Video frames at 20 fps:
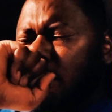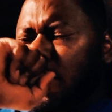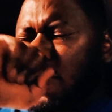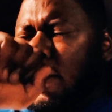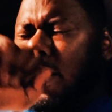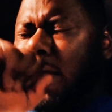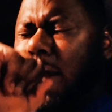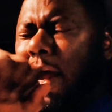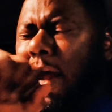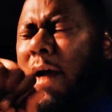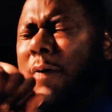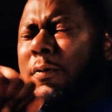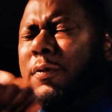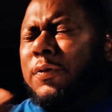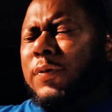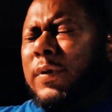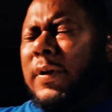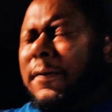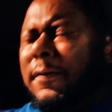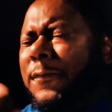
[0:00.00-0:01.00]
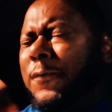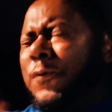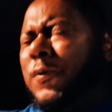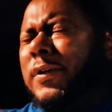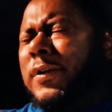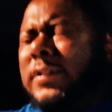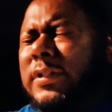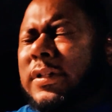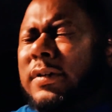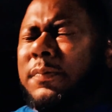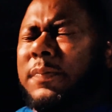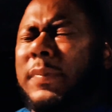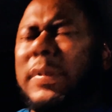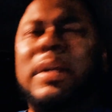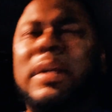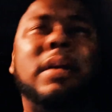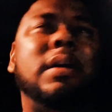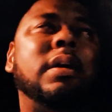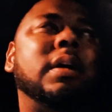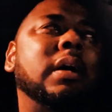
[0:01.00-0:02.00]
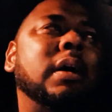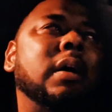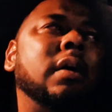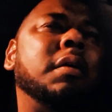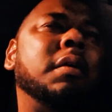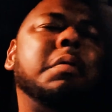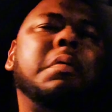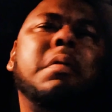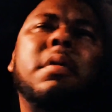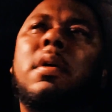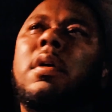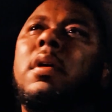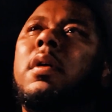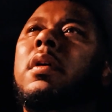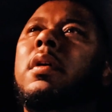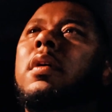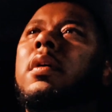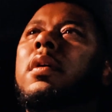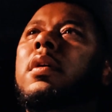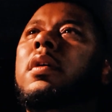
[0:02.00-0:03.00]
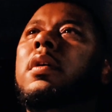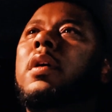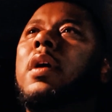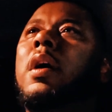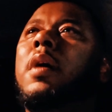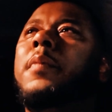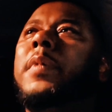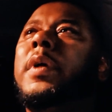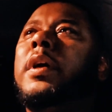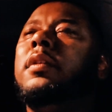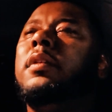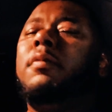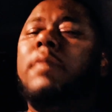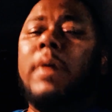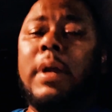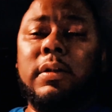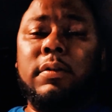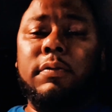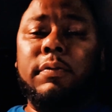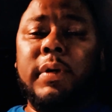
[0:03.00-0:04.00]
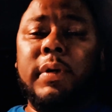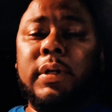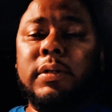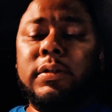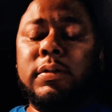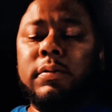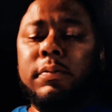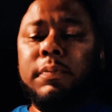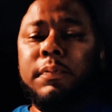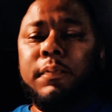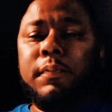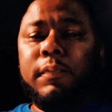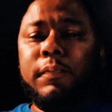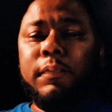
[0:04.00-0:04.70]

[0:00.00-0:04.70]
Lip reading: that God was reinforcing to me I'm heading the right direction.